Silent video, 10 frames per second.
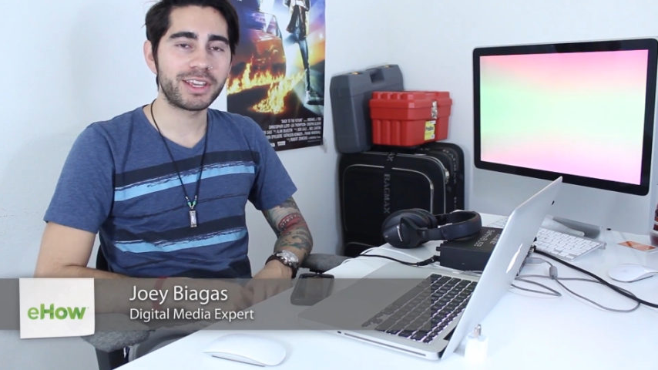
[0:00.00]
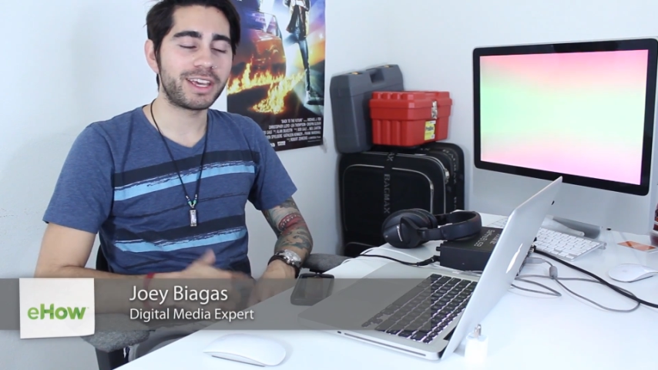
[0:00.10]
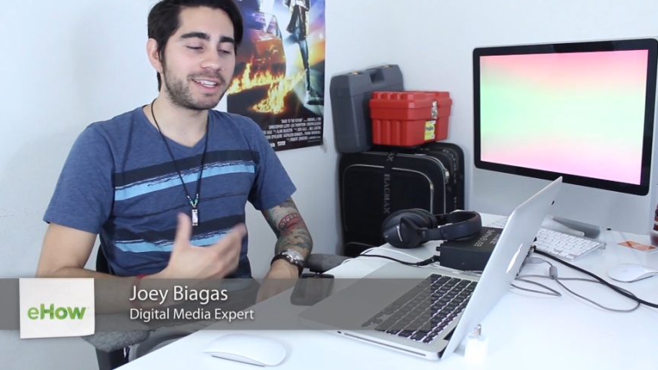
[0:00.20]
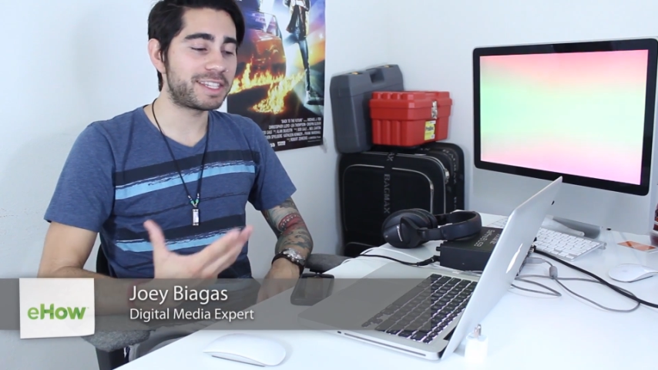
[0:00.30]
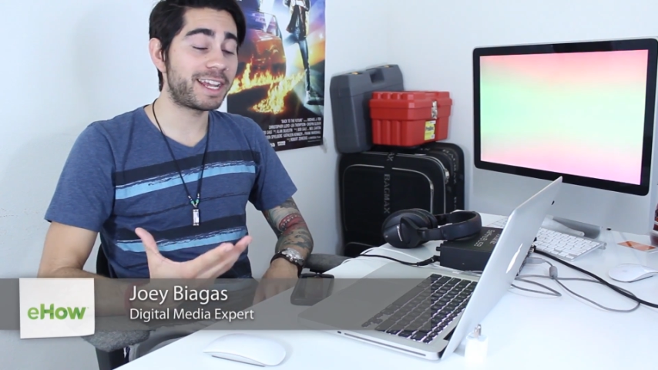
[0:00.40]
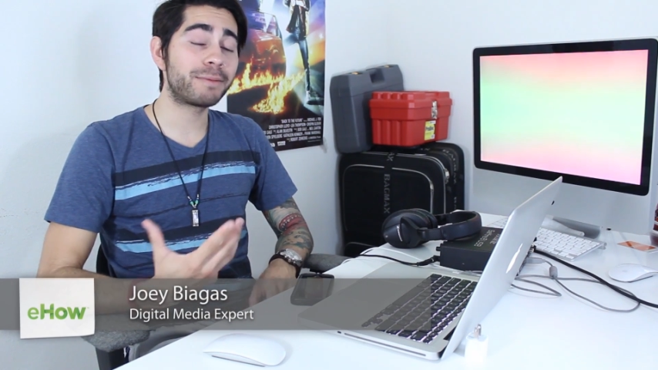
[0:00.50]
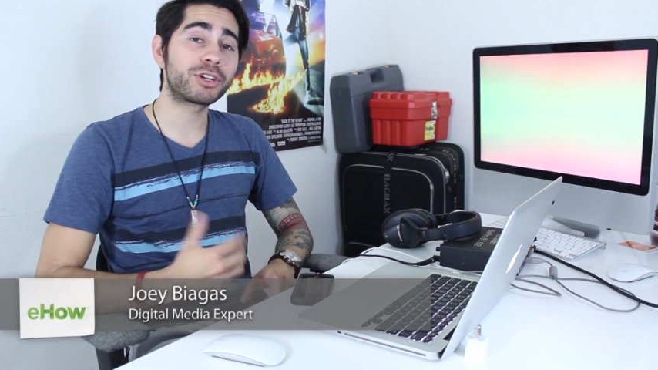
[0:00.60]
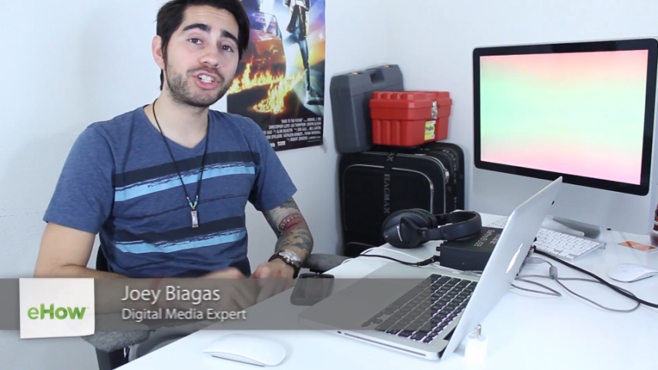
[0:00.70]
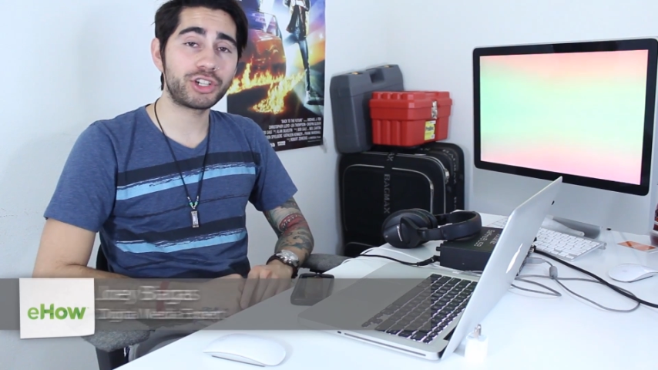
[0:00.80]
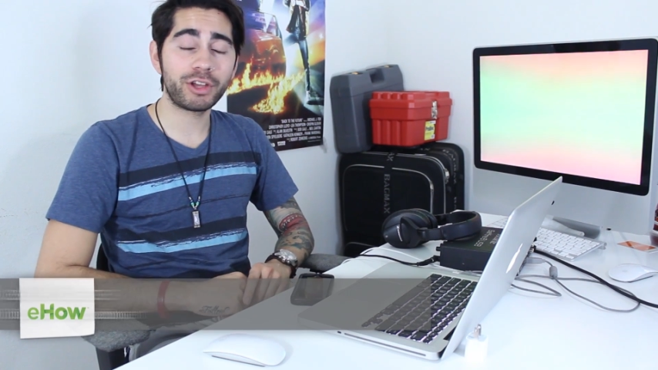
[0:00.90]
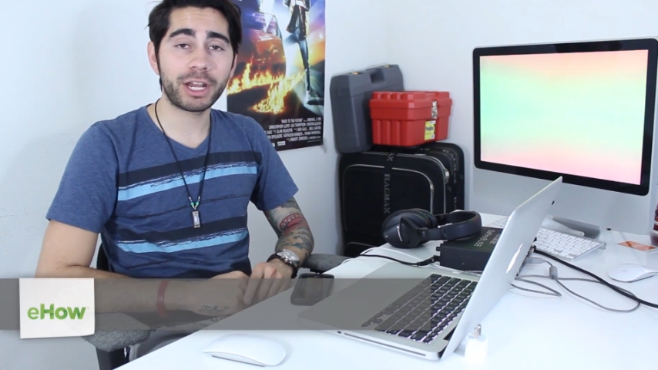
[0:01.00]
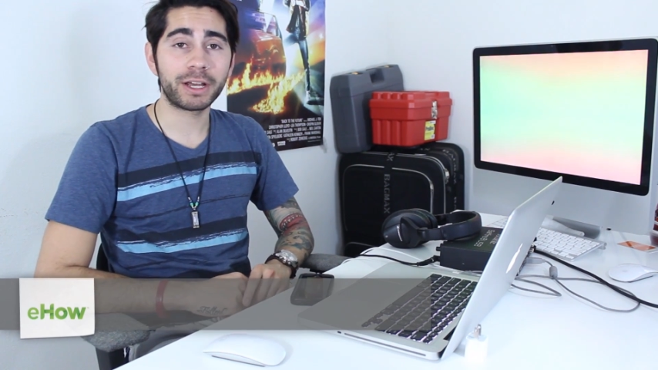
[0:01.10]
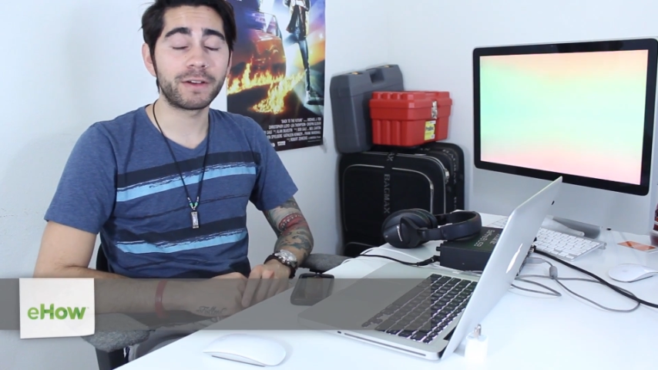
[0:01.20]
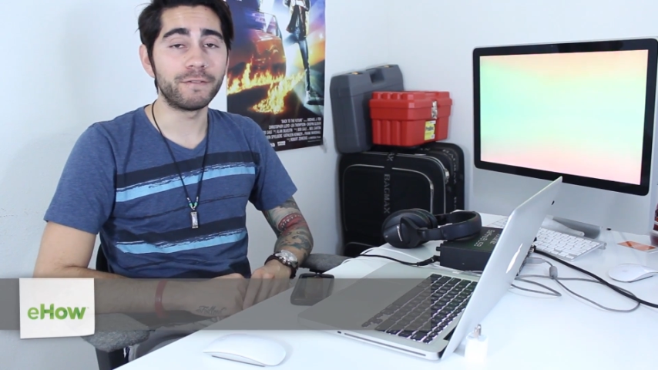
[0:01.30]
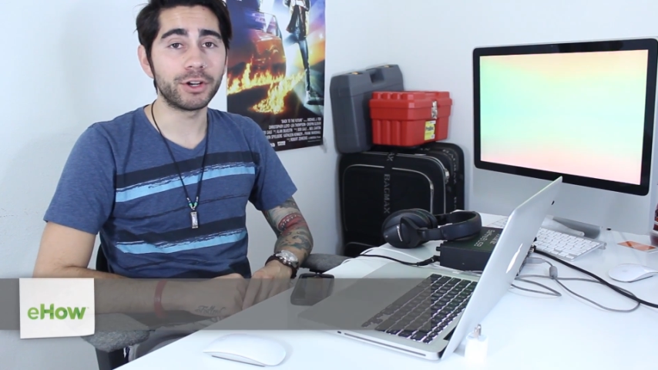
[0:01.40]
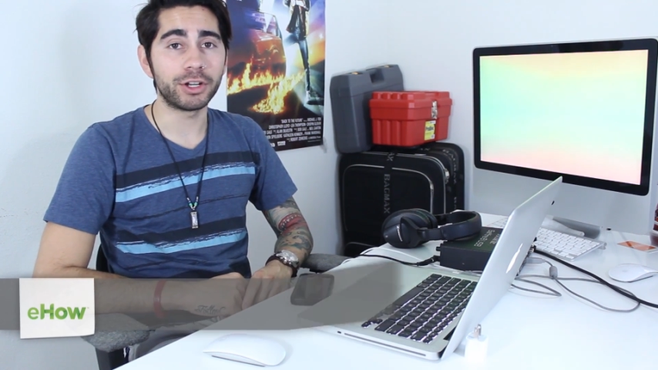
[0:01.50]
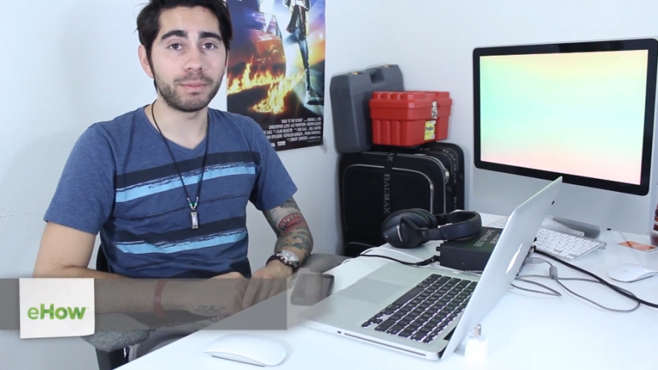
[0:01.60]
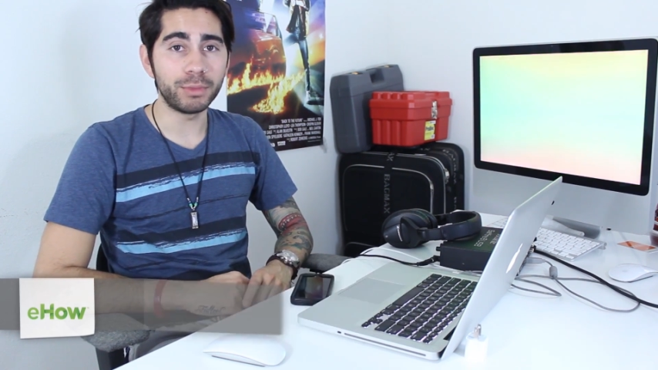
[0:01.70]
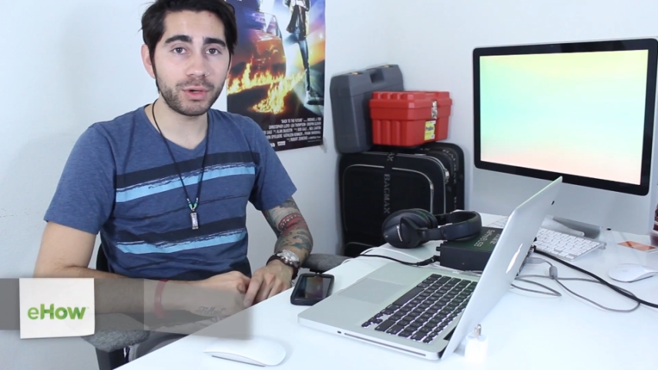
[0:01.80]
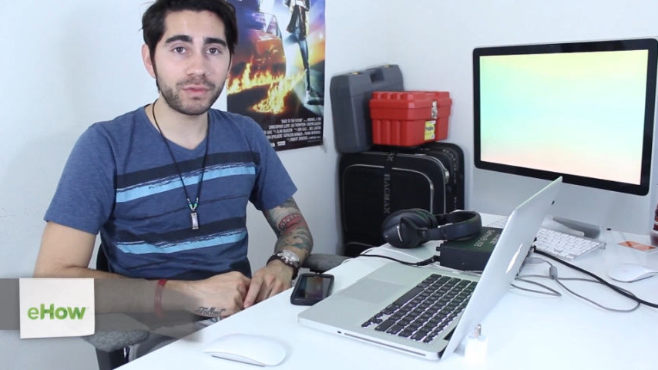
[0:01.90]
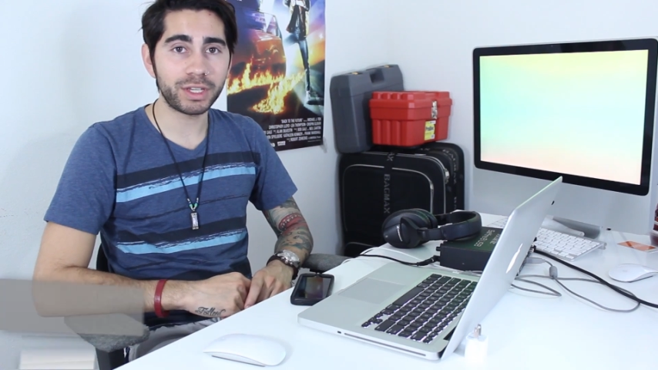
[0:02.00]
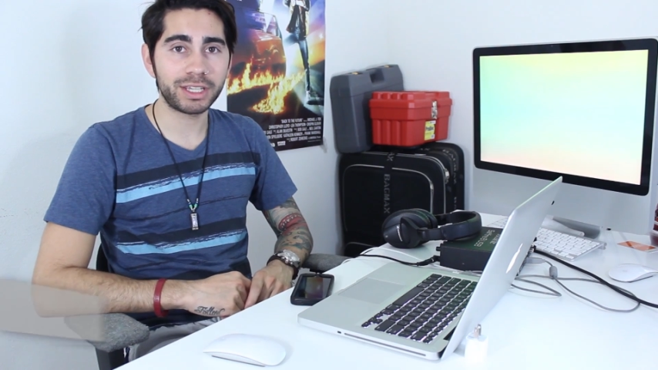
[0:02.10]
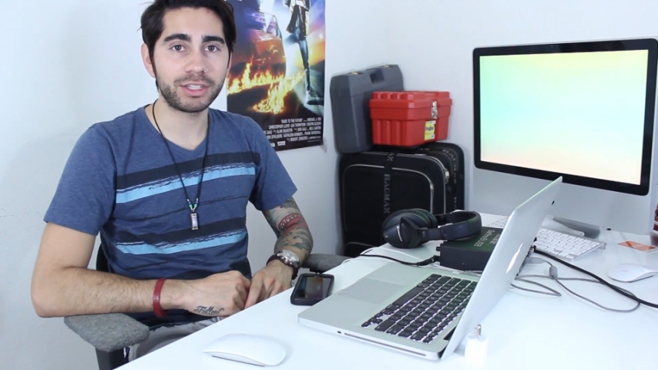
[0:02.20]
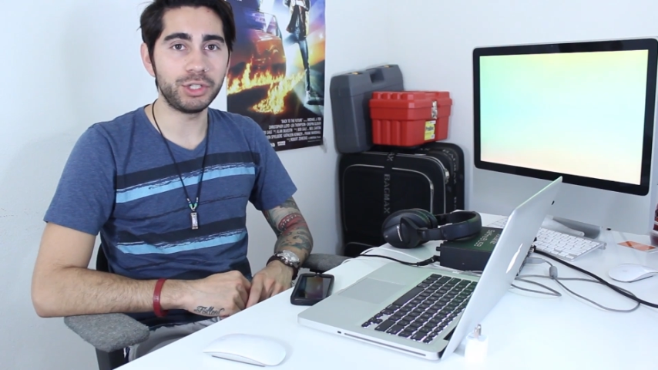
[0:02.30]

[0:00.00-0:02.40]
and today I'm going to show you how to convert a movie